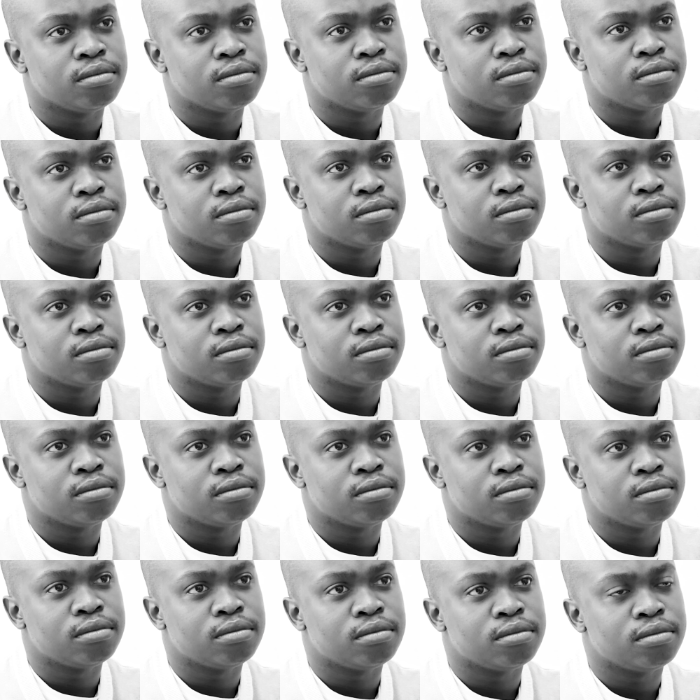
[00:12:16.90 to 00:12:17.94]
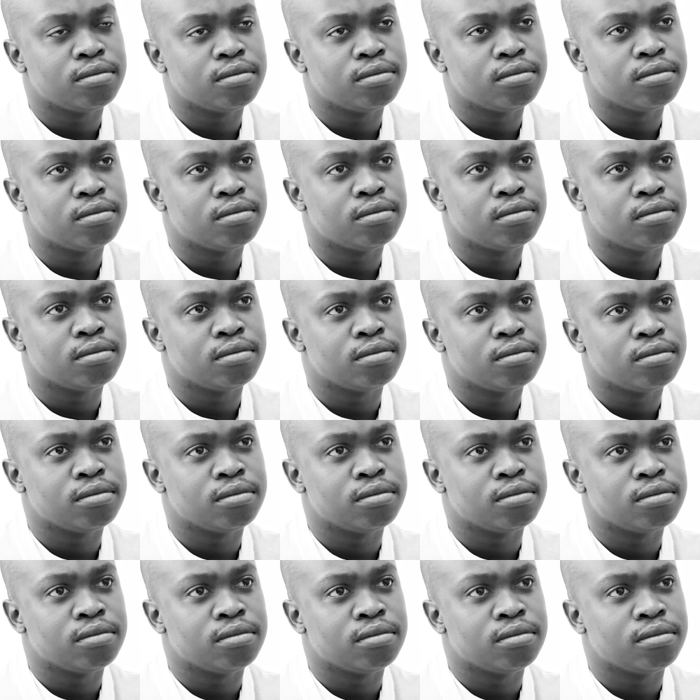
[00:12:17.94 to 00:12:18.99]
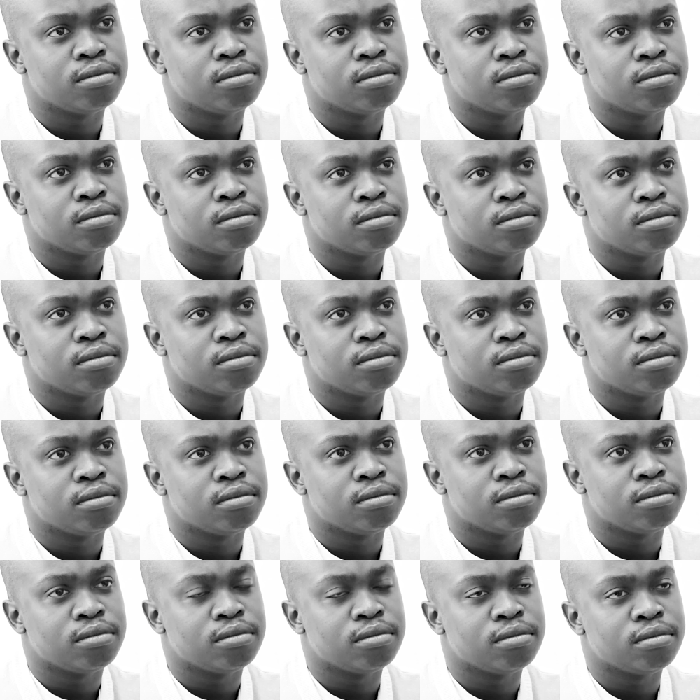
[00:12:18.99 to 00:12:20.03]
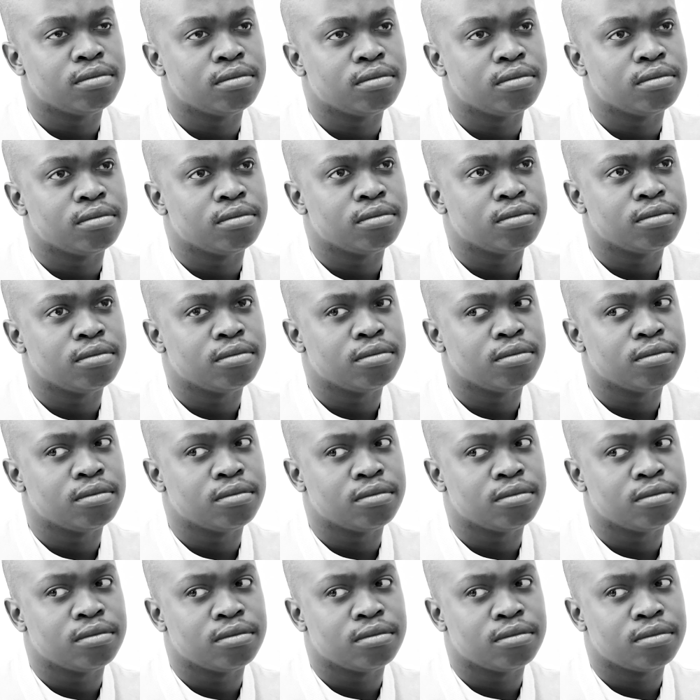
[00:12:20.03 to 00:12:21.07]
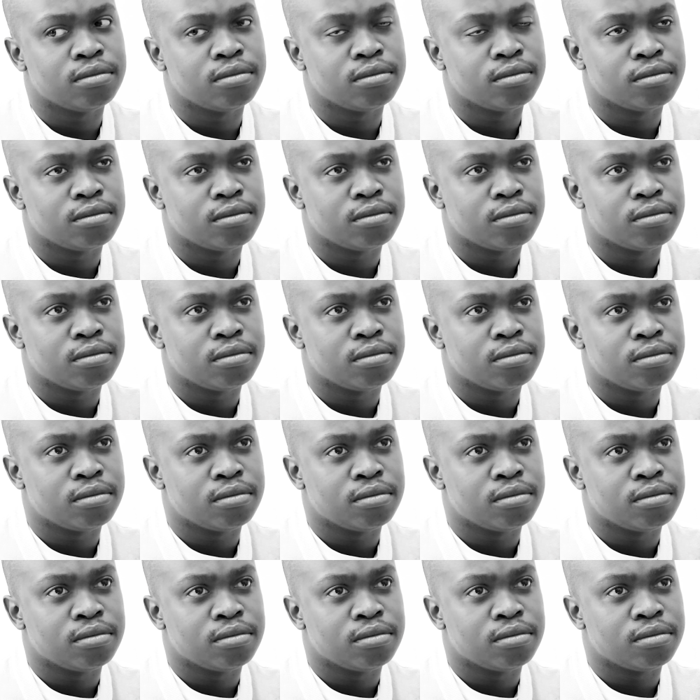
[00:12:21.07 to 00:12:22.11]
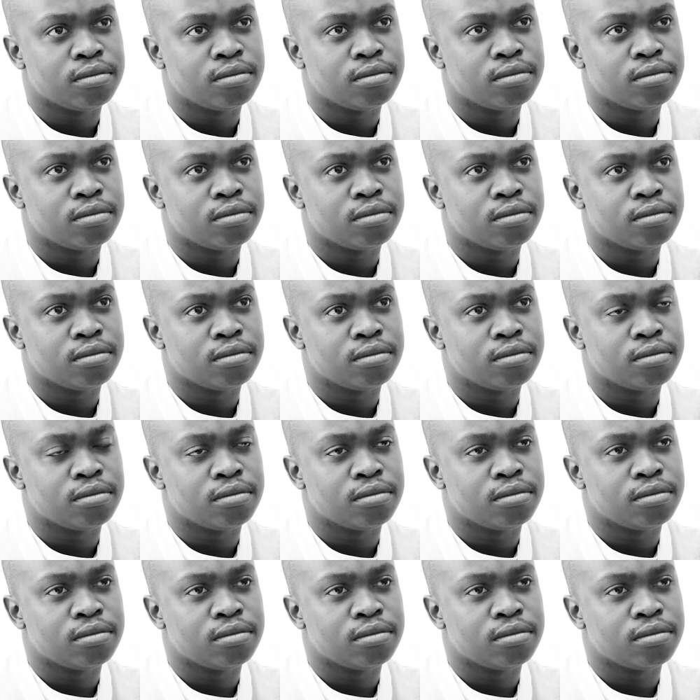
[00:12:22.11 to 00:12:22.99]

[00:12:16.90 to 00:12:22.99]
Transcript: The person shown says nothing.